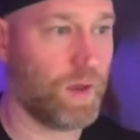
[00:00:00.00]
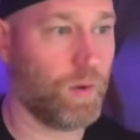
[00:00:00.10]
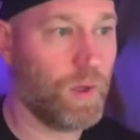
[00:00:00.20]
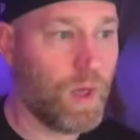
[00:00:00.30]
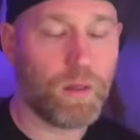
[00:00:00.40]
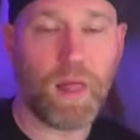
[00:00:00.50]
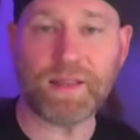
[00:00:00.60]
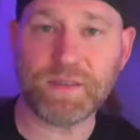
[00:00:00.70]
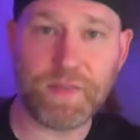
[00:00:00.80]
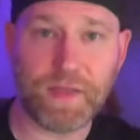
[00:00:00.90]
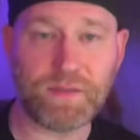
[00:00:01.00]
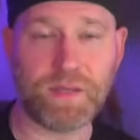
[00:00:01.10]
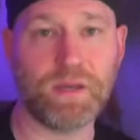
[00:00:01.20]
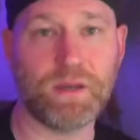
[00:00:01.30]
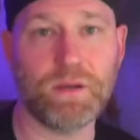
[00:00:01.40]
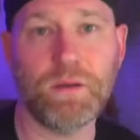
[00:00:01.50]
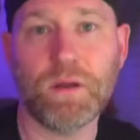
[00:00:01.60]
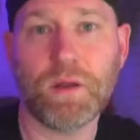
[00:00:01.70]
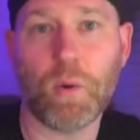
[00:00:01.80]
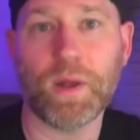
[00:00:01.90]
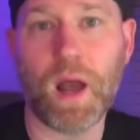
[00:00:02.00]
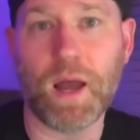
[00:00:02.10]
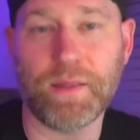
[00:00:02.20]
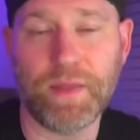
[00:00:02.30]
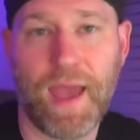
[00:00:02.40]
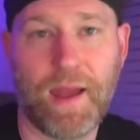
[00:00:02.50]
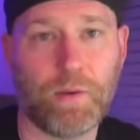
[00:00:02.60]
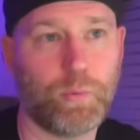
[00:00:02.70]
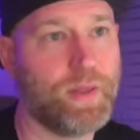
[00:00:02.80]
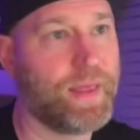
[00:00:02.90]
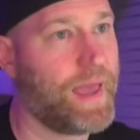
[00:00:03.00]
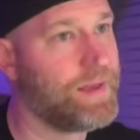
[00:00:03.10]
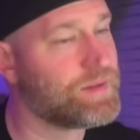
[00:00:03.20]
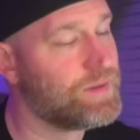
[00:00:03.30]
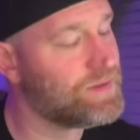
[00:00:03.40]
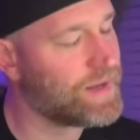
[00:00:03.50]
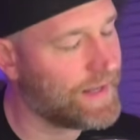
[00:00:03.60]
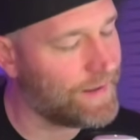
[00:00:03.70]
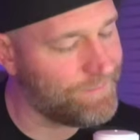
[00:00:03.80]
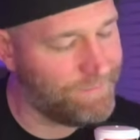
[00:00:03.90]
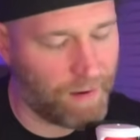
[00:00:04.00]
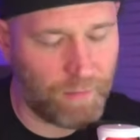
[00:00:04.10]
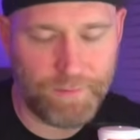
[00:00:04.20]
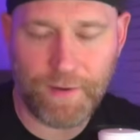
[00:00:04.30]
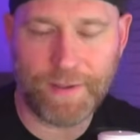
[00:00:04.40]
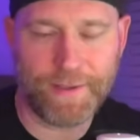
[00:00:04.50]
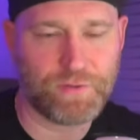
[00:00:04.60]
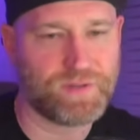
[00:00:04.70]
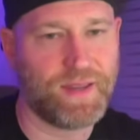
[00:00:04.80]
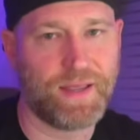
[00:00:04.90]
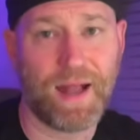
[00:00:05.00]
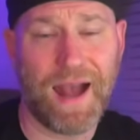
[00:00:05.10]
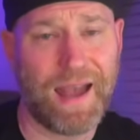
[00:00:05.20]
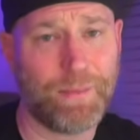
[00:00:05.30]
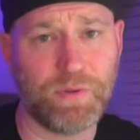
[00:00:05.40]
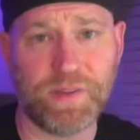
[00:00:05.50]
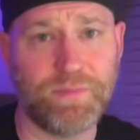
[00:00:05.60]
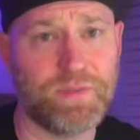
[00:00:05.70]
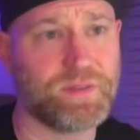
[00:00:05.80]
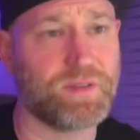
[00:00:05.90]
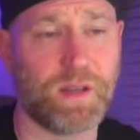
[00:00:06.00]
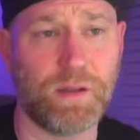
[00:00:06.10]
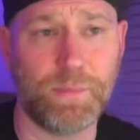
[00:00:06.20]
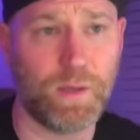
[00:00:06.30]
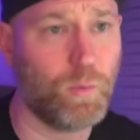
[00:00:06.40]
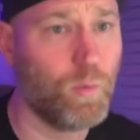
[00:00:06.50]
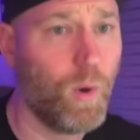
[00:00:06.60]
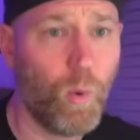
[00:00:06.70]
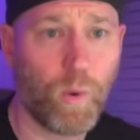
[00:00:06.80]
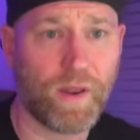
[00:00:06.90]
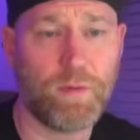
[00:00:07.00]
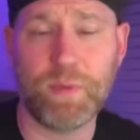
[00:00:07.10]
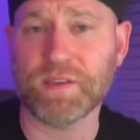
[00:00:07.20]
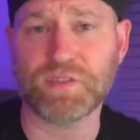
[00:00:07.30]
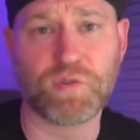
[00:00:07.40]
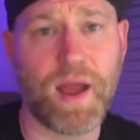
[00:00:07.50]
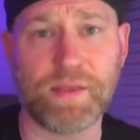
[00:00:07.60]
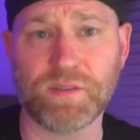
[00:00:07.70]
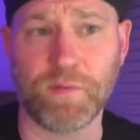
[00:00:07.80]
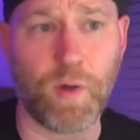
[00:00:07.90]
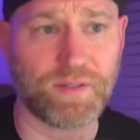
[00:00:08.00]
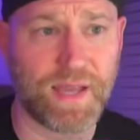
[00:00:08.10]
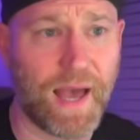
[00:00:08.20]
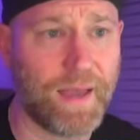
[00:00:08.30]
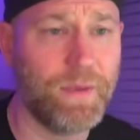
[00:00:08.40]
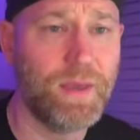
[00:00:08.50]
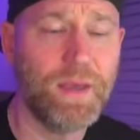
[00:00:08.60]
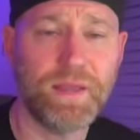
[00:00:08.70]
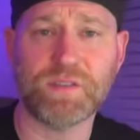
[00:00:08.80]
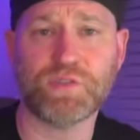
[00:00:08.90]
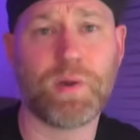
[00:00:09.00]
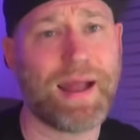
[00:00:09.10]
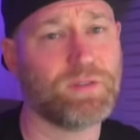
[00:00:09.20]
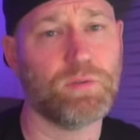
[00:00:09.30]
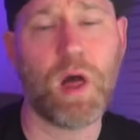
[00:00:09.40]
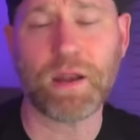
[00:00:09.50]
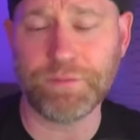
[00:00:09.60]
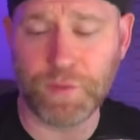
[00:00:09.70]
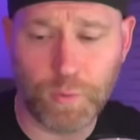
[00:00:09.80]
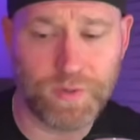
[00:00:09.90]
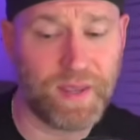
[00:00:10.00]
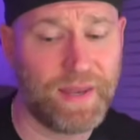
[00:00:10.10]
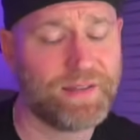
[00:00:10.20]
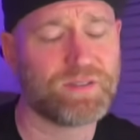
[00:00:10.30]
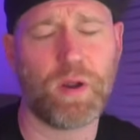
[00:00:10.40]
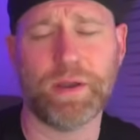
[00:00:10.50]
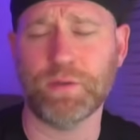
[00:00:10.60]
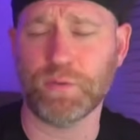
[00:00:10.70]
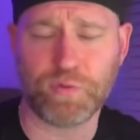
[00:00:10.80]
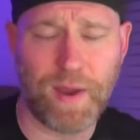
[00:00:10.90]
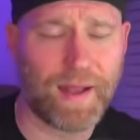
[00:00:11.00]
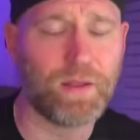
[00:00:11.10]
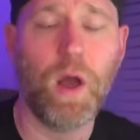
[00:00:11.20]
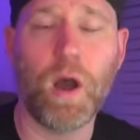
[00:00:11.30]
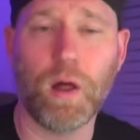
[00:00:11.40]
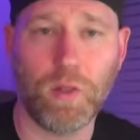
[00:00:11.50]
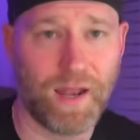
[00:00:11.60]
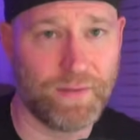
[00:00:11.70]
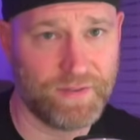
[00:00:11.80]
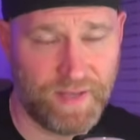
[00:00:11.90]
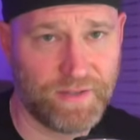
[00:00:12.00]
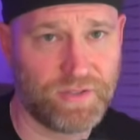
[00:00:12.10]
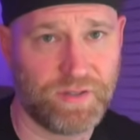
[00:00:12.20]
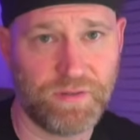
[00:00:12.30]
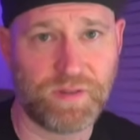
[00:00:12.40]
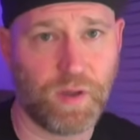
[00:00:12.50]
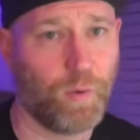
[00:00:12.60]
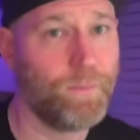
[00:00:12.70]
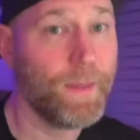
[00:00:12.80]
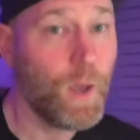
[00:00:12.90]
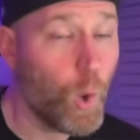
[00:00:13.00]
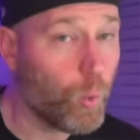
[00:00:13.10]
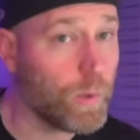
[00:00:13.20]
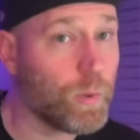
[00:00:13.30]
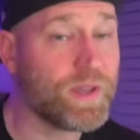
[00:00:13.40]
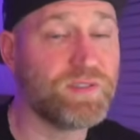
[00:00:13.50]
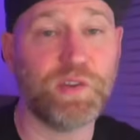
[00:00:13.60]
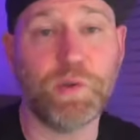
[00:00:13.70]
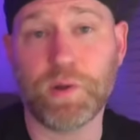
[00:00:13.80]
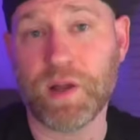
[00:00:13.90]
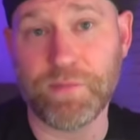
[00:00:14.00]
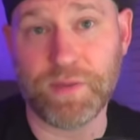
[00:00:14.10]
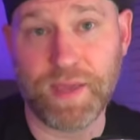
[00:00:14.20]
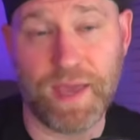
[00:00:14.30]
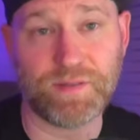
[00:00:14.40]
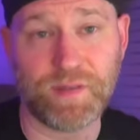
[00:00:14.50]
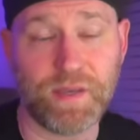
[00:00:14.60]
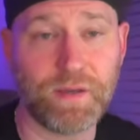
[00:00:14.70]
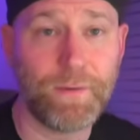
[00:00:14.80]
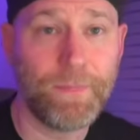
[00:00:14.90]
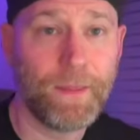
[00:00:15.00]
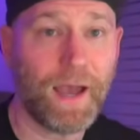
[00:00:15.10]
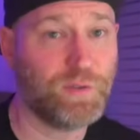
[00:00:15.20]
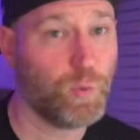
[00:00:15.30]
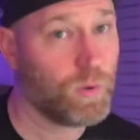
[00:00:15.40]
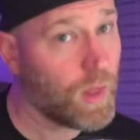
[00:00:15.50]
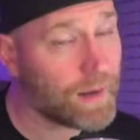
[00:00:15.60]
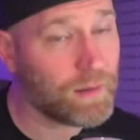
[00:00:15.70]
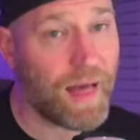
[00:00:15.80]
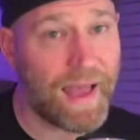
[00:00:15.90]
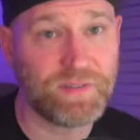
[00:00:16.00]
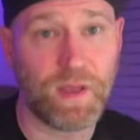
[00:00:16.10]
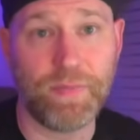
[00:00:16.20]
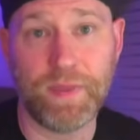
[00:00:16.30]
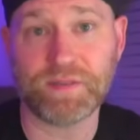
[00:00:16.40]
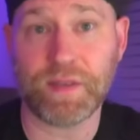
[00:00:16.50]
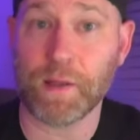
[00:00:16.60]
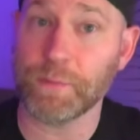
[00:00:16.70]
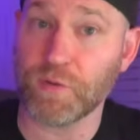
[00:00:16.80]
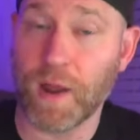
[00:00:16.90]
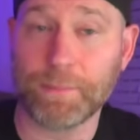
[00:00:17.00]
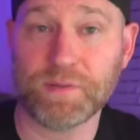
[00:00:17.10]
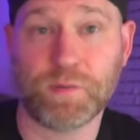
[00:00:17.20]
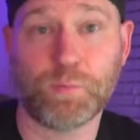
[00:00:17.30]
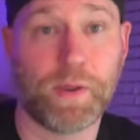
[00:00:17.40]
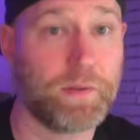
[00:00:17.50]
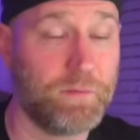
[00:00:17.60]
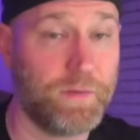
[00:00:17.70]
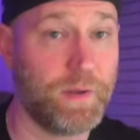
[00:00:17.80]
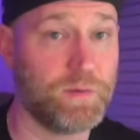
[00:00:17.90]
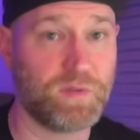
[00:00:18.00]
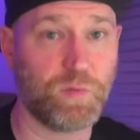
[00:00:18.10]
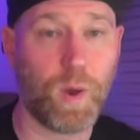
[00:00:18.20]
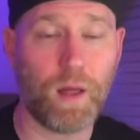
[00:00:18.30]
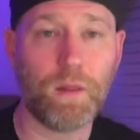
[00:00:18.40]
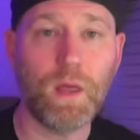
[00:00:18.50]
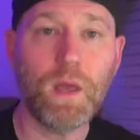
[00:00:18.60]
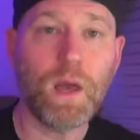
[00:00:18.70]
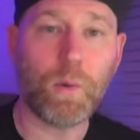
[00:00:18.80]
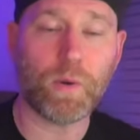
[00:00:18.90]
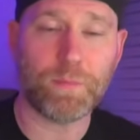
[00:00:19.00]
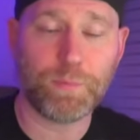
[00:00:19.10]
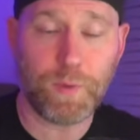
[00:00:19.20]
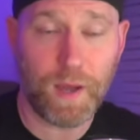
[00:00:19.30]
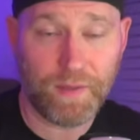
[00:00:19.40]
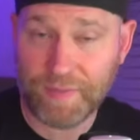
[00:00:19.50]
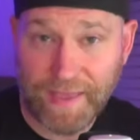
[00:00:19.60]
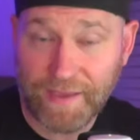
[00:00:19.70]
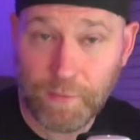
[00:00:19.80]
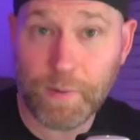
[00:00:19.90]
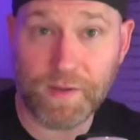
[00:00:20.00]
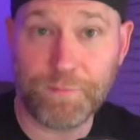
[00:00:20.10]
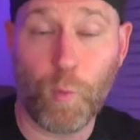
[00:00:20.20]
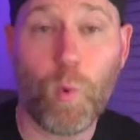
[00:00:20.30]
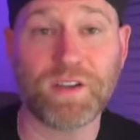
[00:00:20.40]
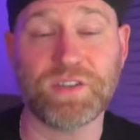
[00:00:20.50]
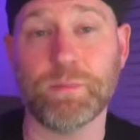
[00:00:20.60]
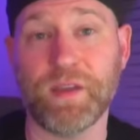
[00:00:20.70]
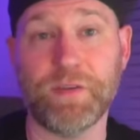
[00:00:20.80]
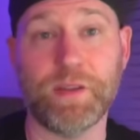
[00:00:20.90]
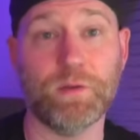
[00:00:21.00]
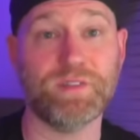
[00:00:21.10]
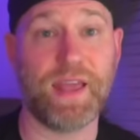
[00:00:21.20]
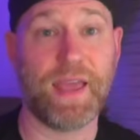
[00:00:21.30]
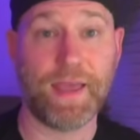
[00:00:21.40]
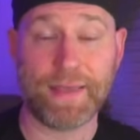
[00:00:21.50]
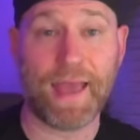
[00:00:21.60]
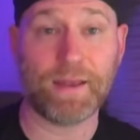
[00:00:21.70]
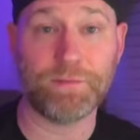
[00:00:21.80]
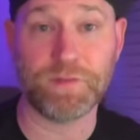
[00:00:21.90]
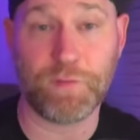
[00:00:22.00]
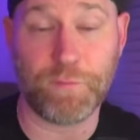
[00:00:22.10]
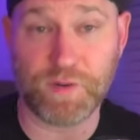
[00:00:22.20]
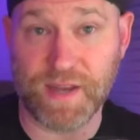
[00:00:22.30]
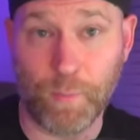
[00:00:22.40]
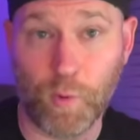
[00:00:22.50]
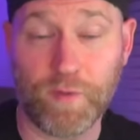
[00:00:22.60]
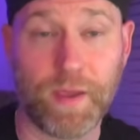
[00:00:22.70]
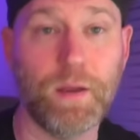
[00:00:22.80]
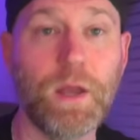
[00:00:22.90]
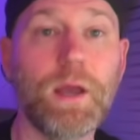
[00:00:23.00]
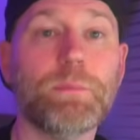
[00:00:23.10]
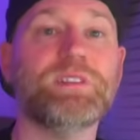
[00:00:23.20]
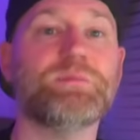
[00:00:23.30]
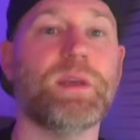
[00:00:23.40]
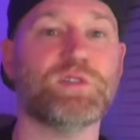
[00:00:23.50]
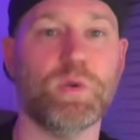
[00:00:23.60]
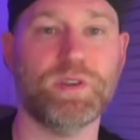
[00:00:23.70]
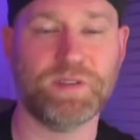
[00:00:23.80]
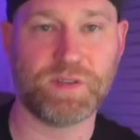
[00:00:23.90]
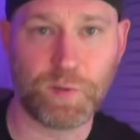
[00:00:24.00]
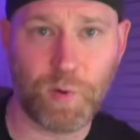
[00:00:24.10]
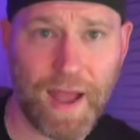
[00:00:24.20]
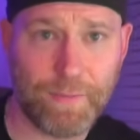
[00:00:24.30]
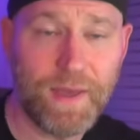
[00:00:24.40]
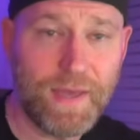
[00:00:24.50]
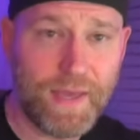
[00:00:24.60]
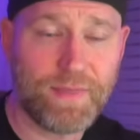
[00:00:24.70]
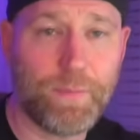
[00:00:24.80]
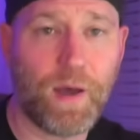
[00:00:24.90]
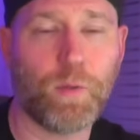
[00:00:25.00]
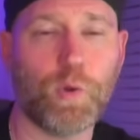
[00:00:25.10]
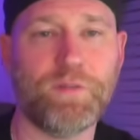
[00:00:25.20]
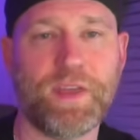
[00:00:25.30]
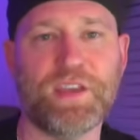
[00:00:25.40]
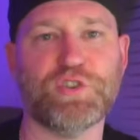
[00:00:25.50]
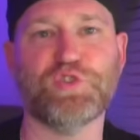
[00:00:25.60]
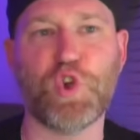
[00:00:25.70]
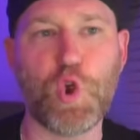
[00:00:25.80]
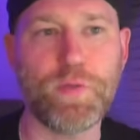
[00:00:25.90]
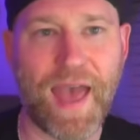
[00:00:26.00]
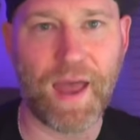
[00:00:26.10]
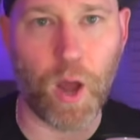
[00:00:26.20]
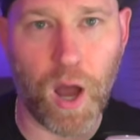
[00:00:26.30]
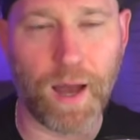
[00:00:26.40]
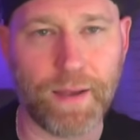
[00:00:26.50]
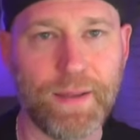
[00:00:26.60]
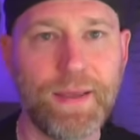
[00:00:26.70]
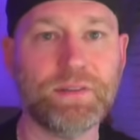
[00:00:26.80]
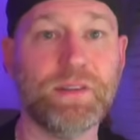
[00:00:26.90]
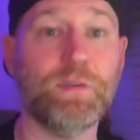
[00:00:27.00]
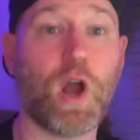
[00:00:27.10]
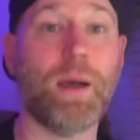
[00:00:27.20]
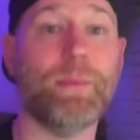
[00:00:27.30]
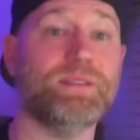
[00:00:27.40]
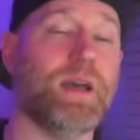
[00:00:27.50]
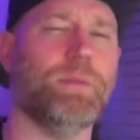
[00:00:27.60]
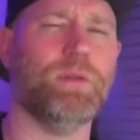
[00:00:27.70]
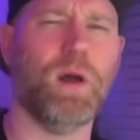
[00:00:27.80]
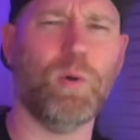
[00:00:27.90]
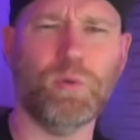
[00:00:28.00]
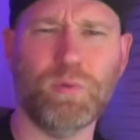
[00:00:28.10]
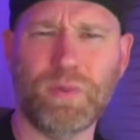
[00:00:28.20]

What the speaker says: So lots of things here going on in the Karen Reed case. It's going to get very, very interesting. I believe this is going to be one of the biggest trials of all time. It's attracted a lot of viewers, and it's starting to attract a lot of attention. So we will continue to cover the case here. I do a lot of lives on this, and I'll be dropping some regular videos as well. I want to thank everybody for watching my video today. Again, if this is your first time over here, please make sure to subscribe, hit the bell notification, turn that on, leave a comment down below.